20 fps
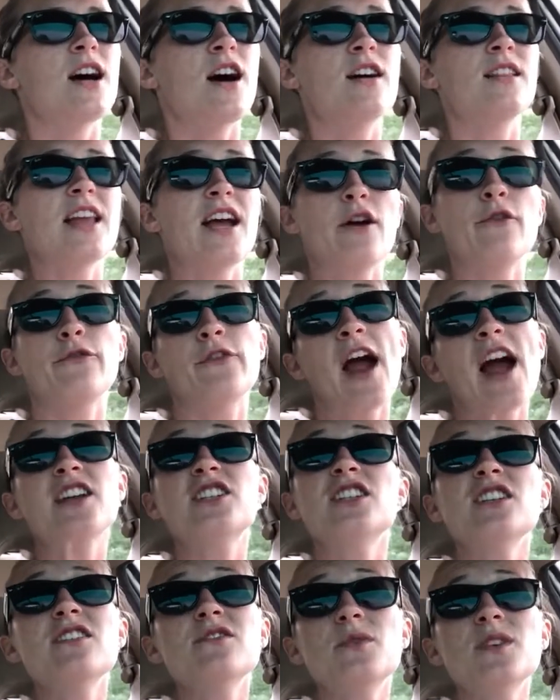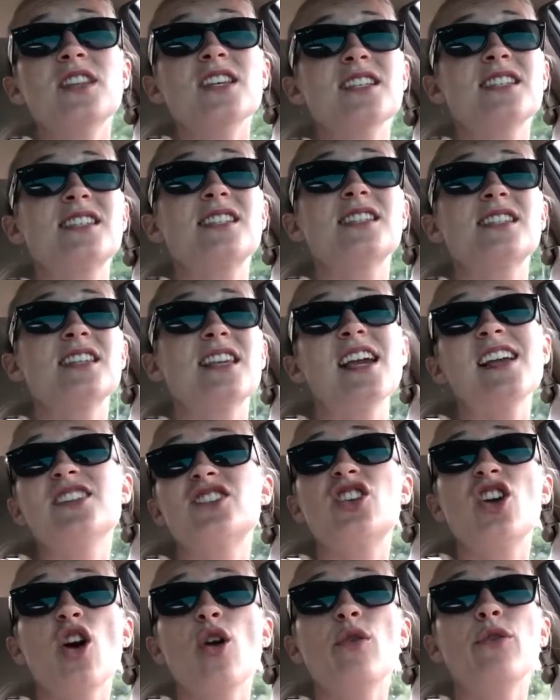like a fraction of what these kids
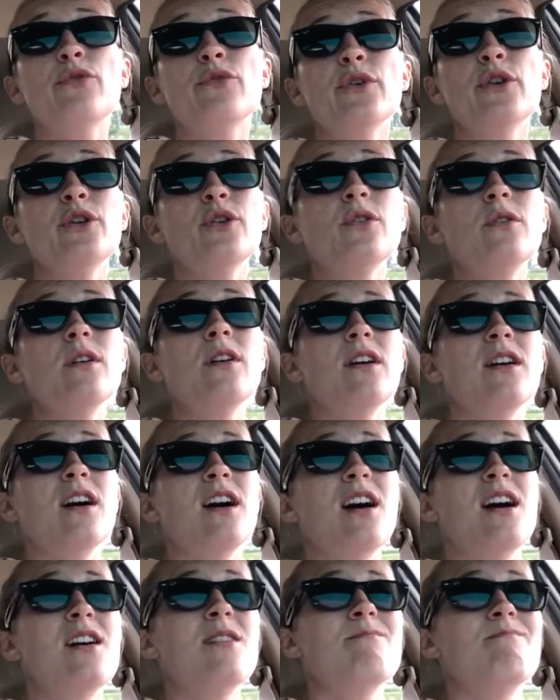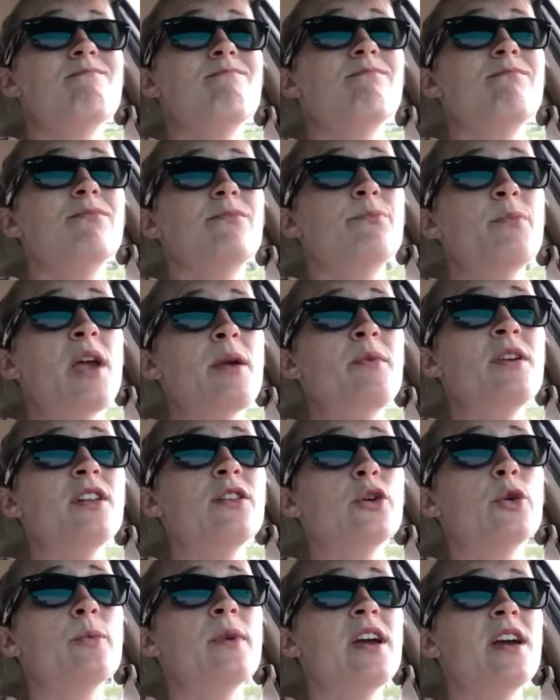go through. Maybe a
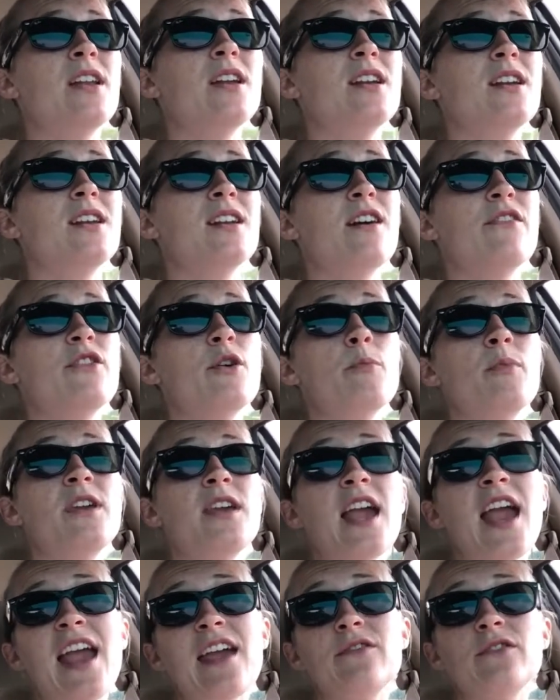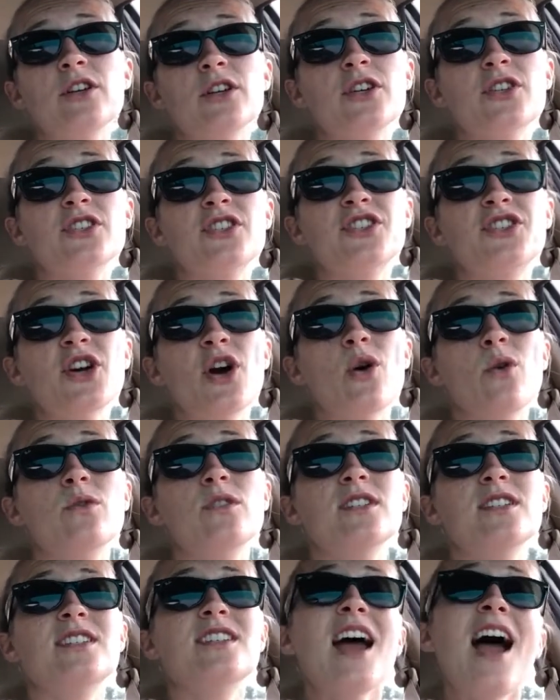little bit of the behaviors
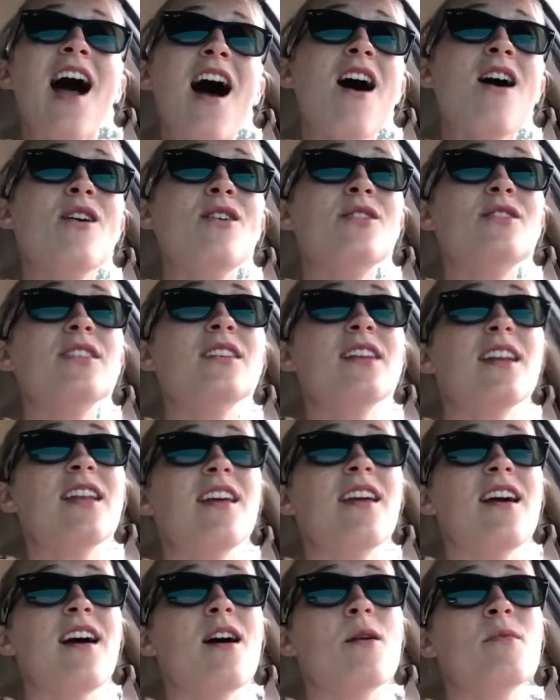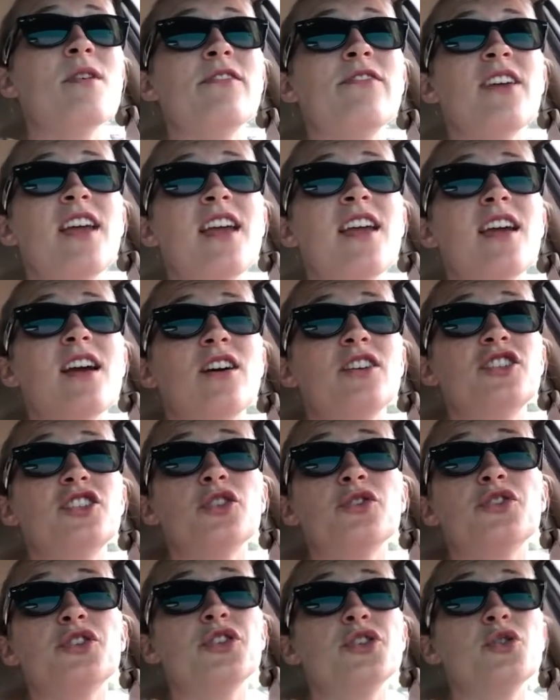toned down, if they are
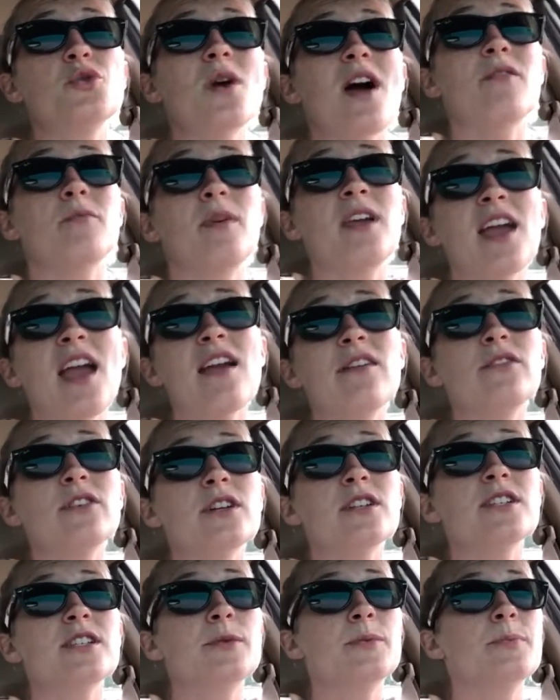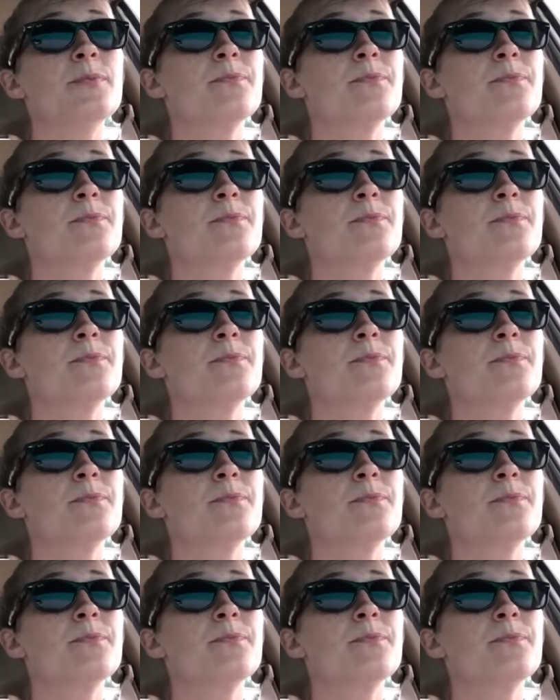children who have behaviors,